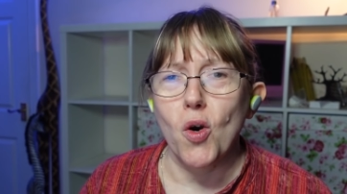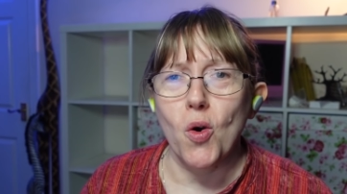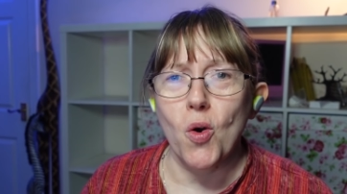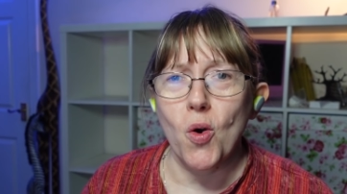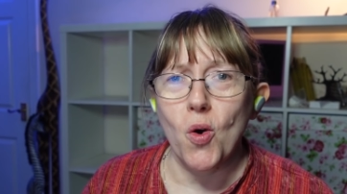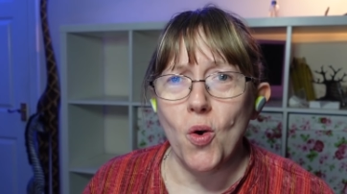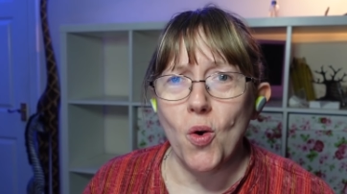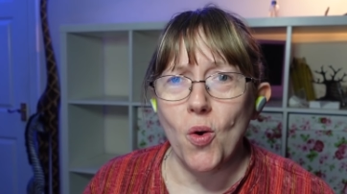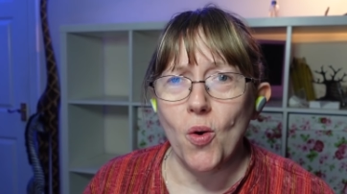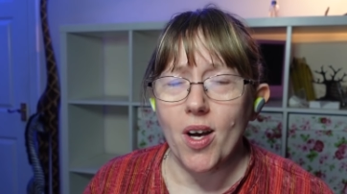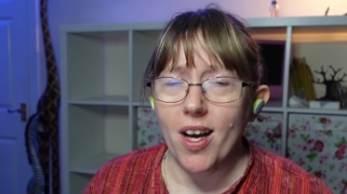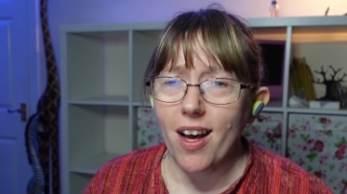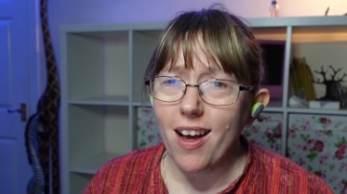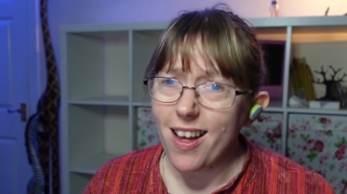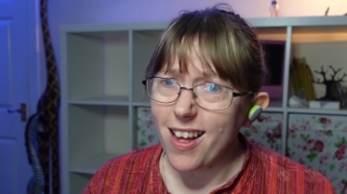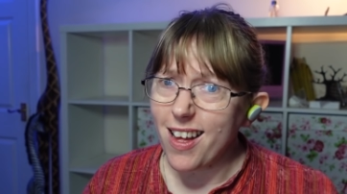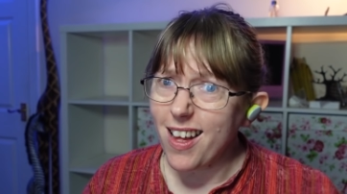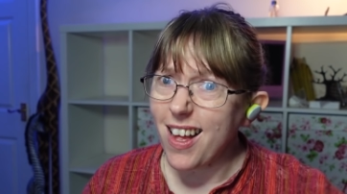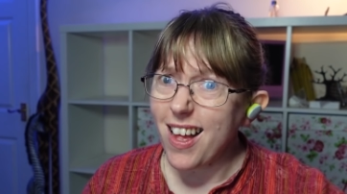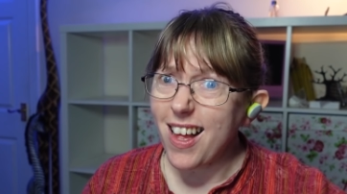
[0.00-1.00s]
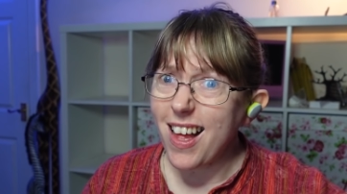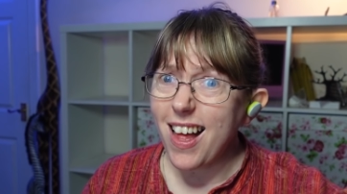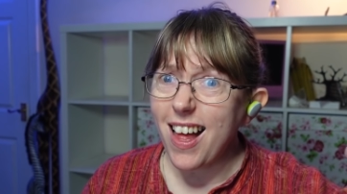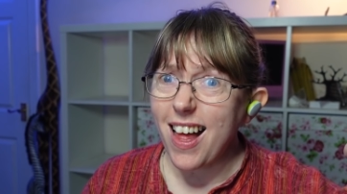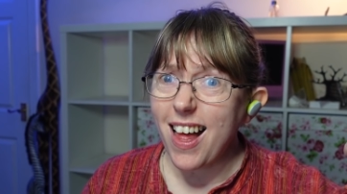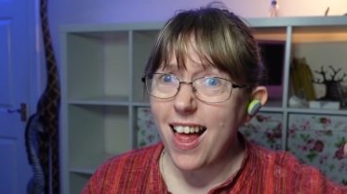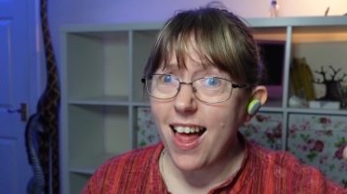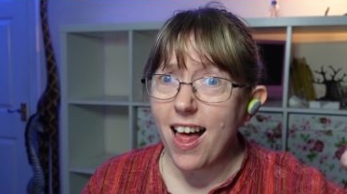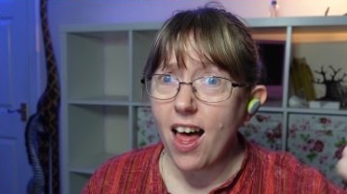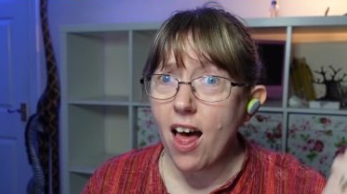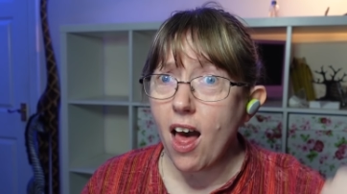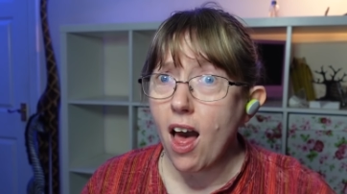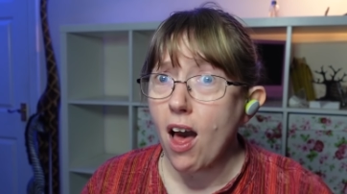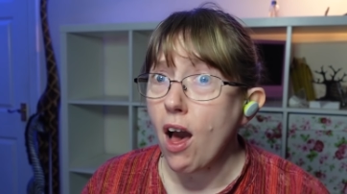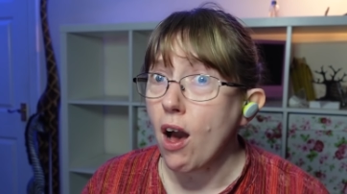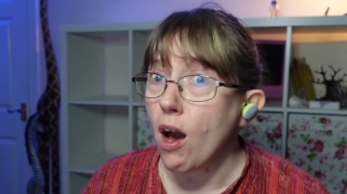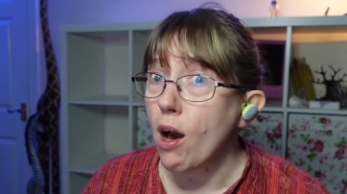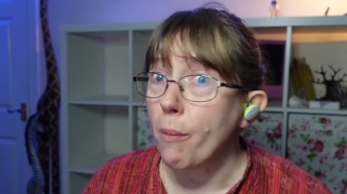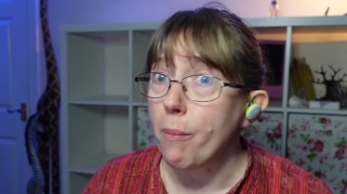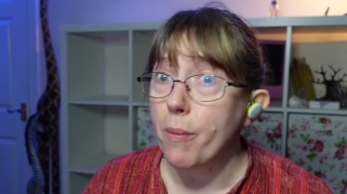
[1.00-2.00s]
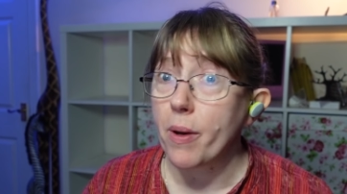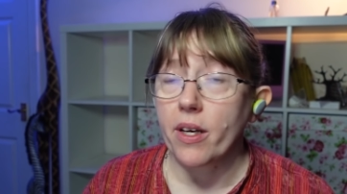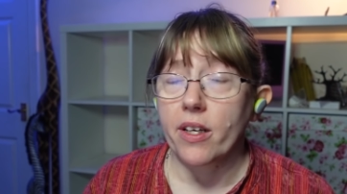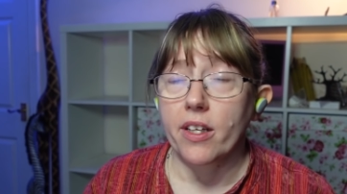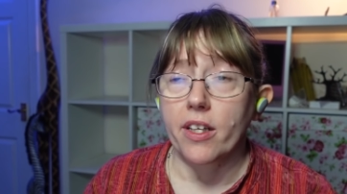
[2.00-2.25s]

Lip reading: Ooh, up.